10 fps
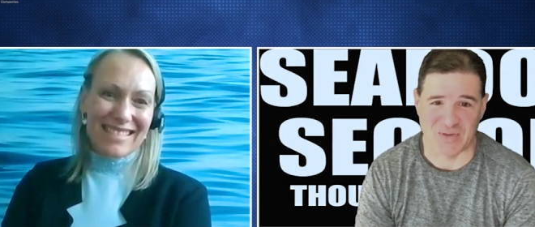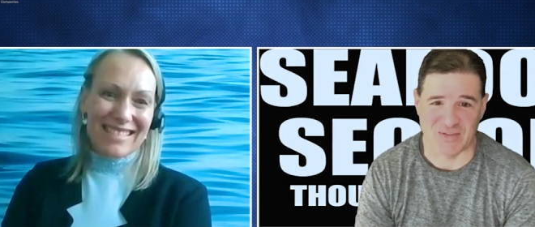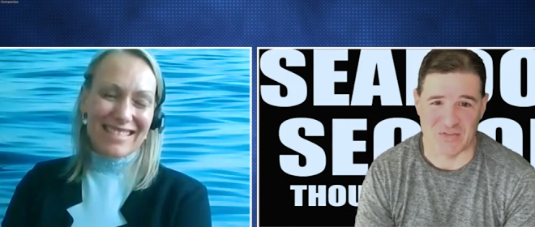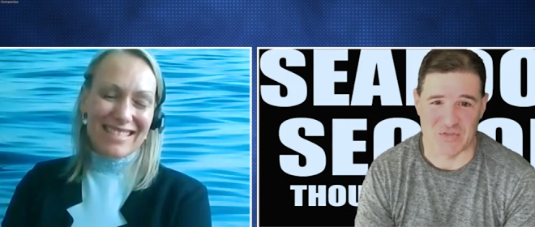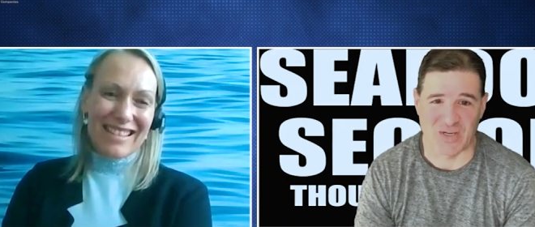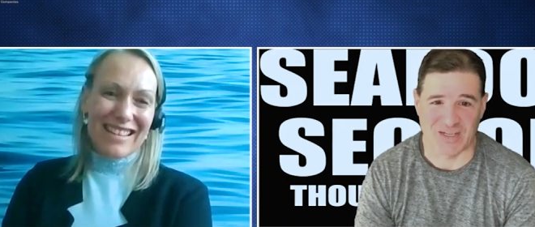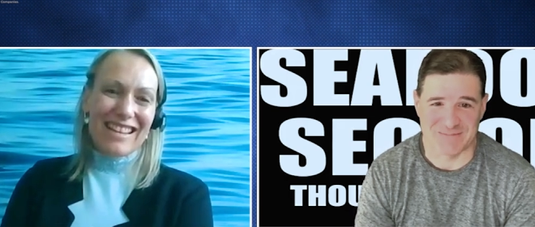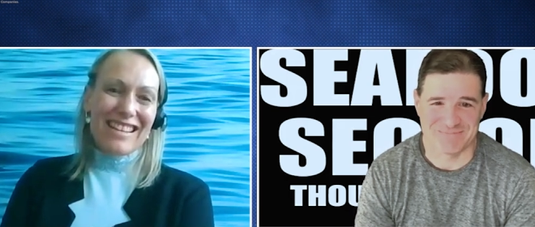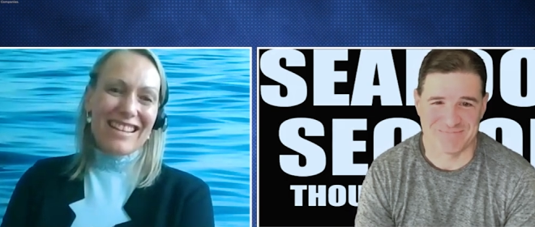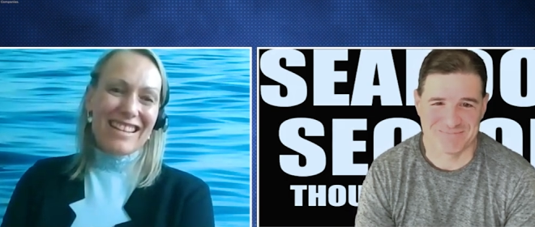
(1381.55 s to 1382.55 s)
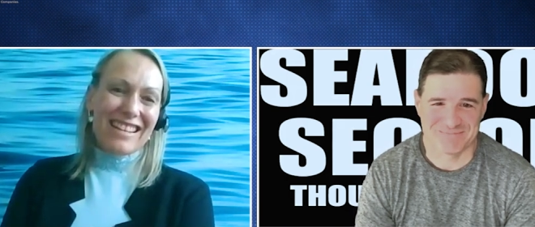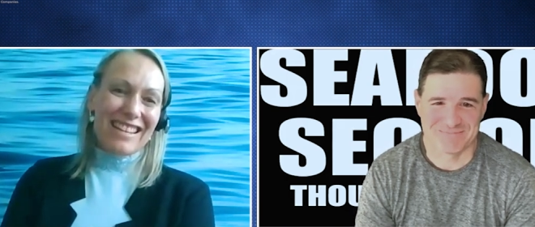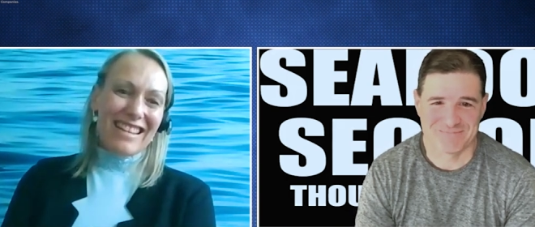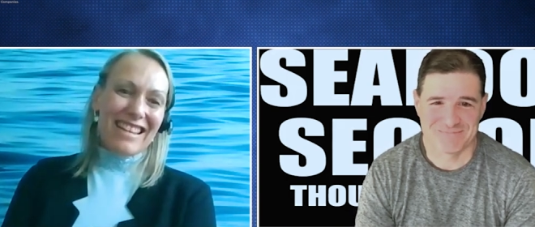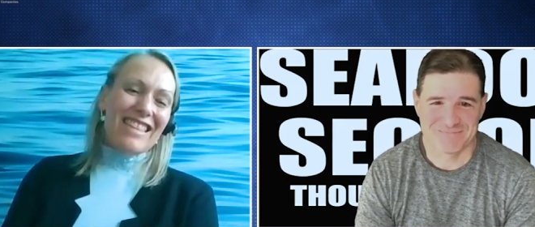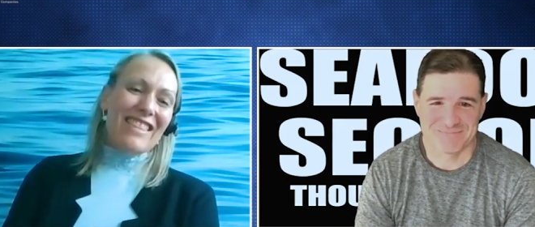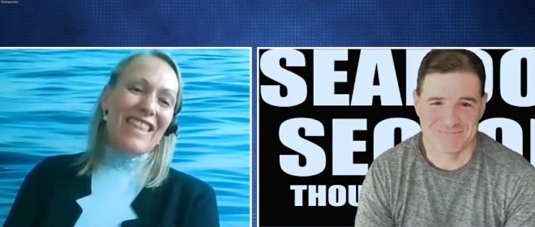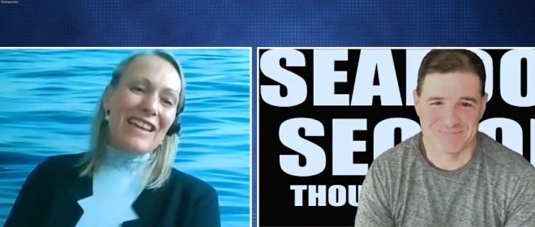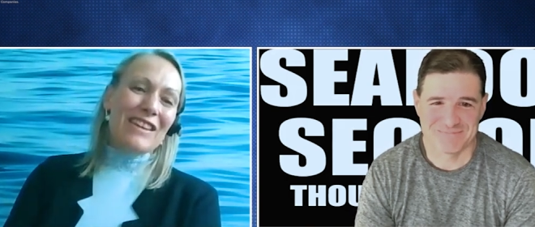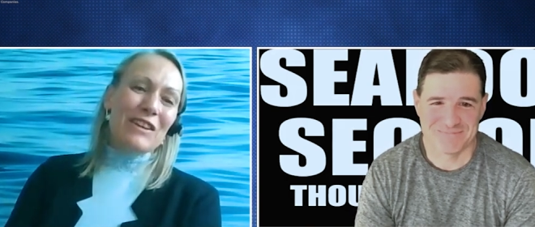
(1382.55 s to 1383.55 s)
Speaker 1: I've enjoyed it.
Speaker 2: Thank
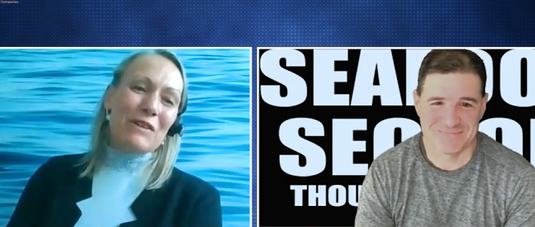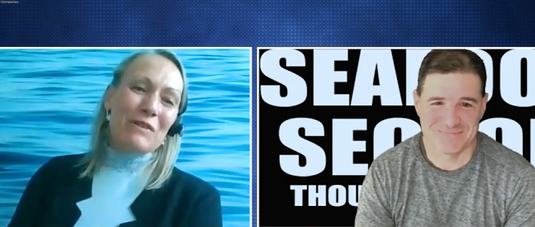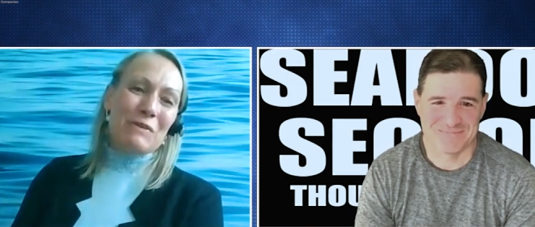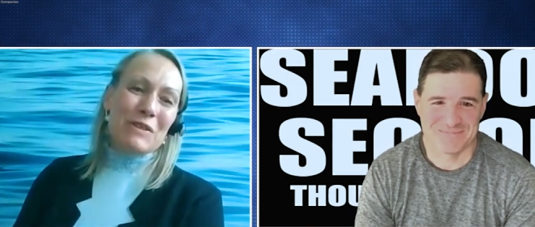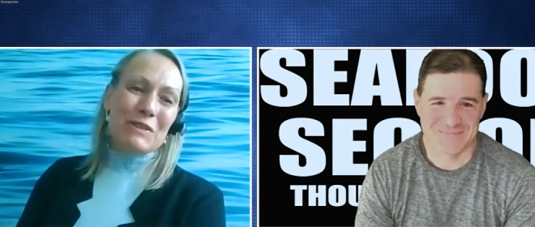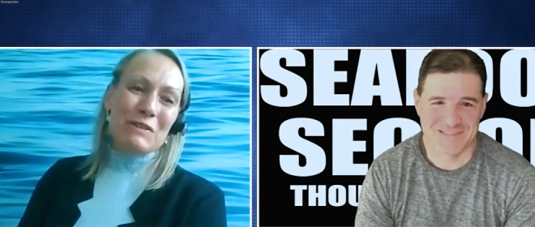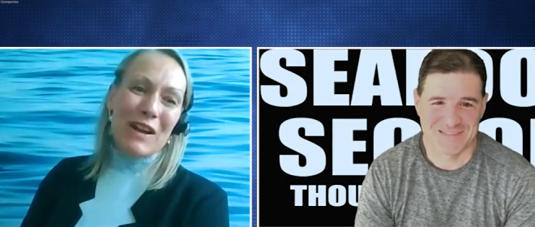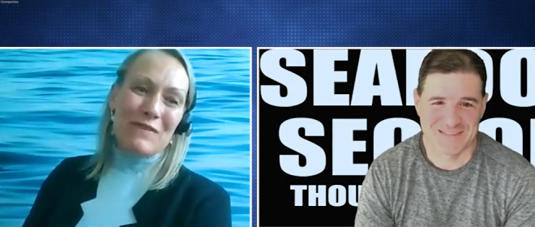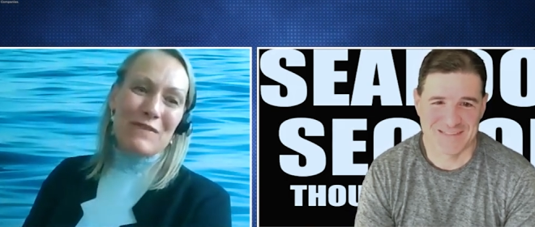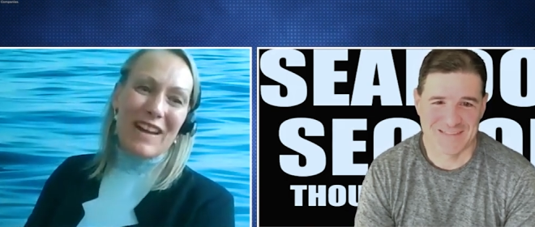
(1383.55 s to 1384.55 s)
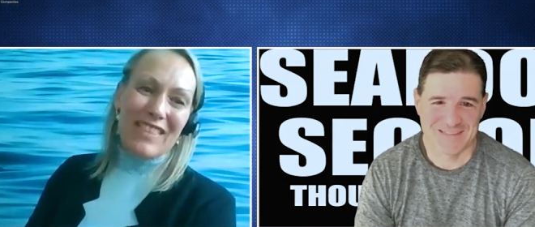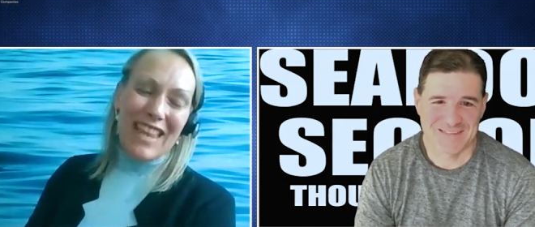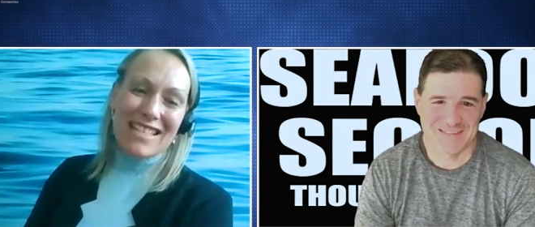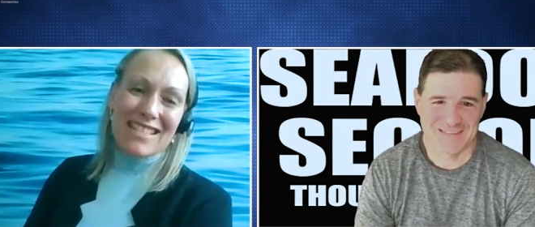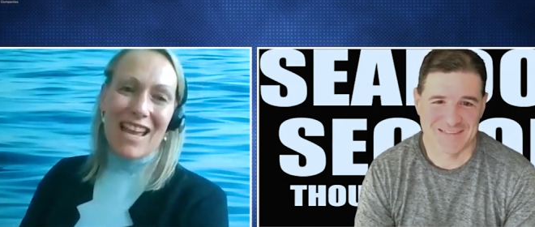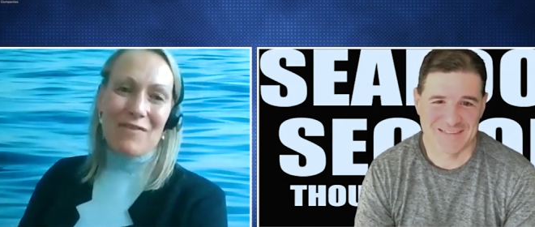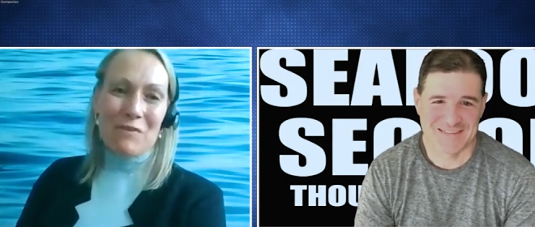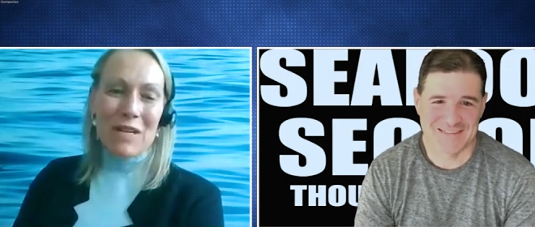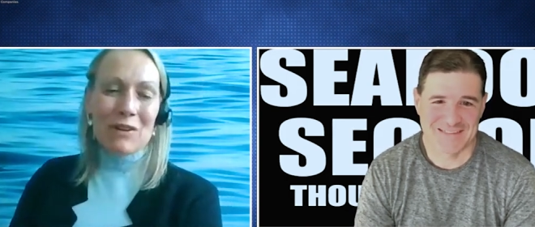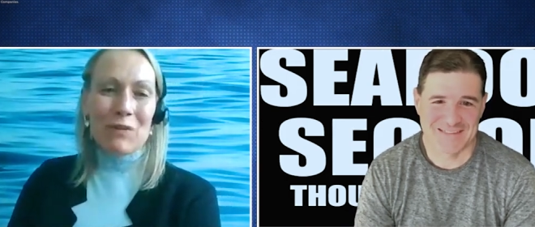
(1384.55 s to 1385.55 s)
you. It was great fun. Thanks, Dave. And we look
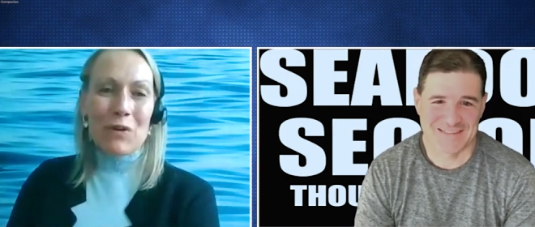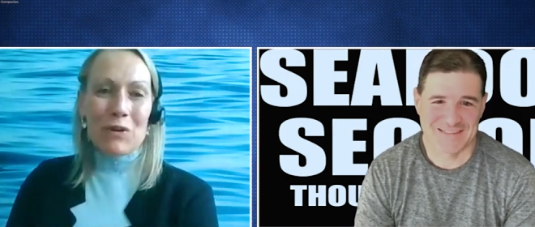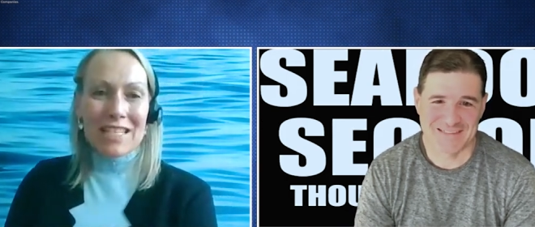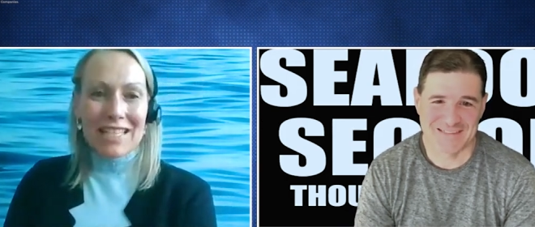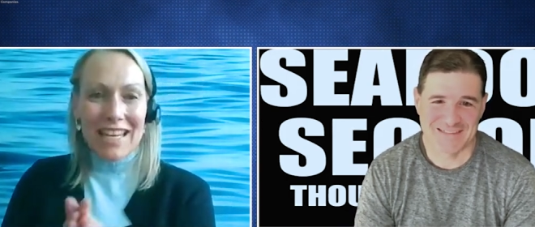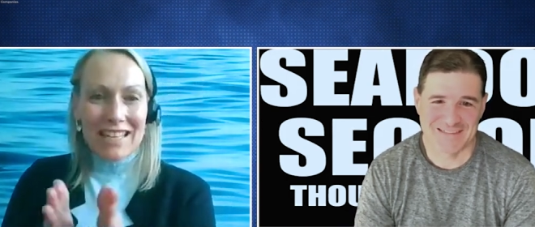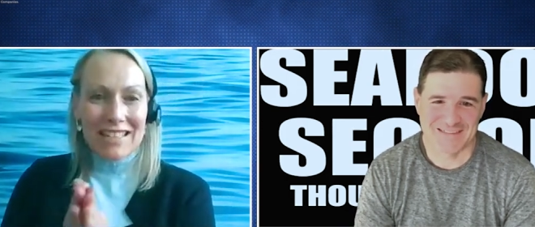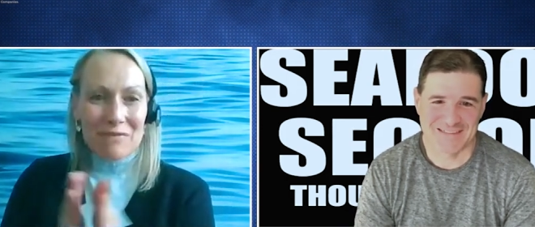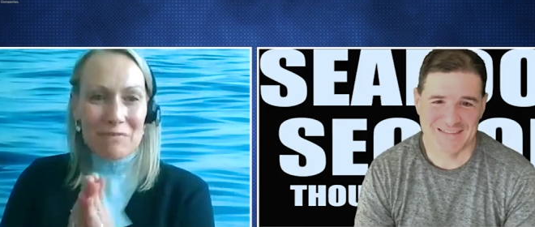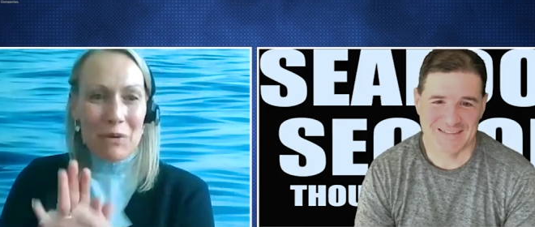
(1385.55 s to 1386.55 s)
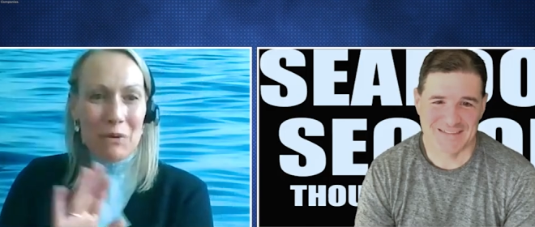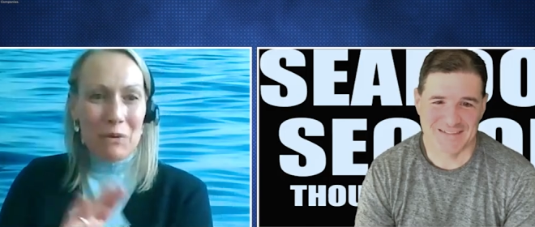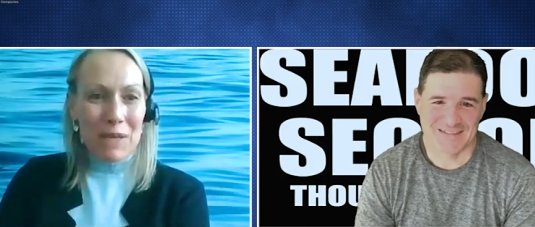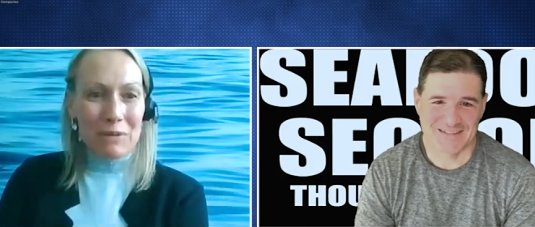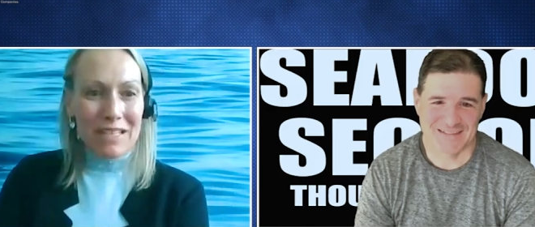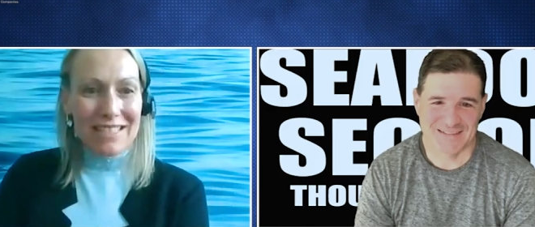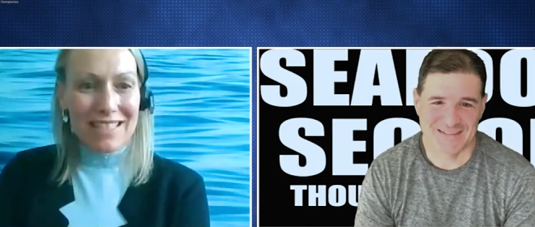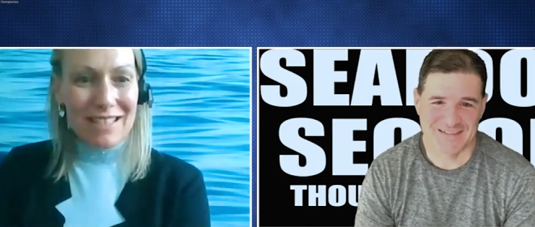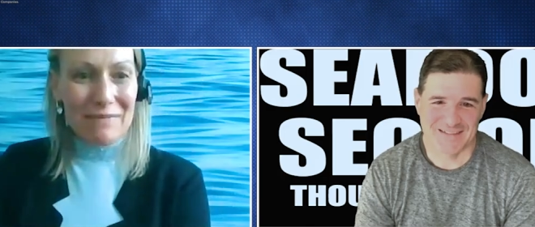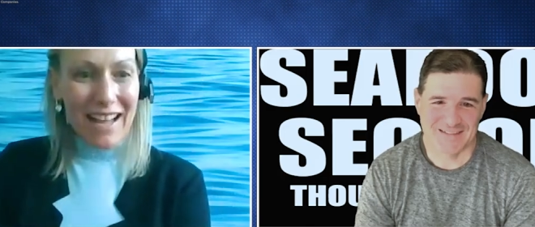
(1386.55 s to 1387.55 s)
forward to getting some more people into the
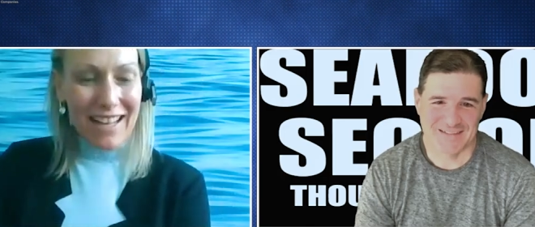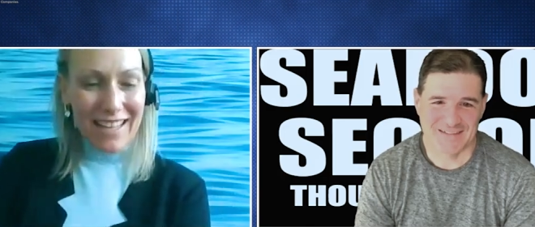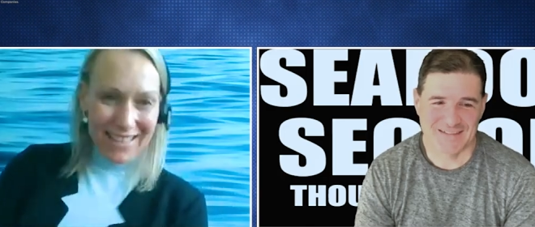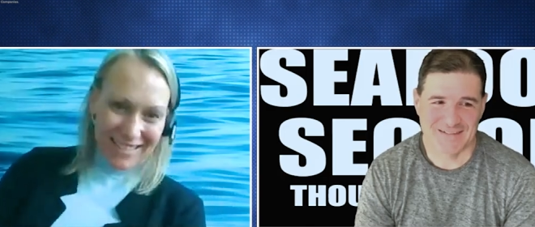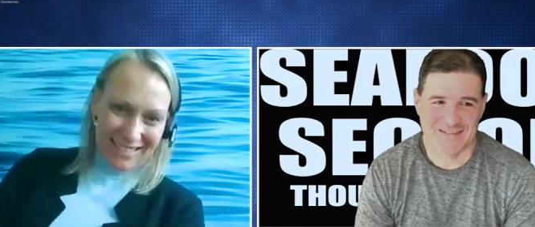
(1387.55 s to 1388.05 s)
market.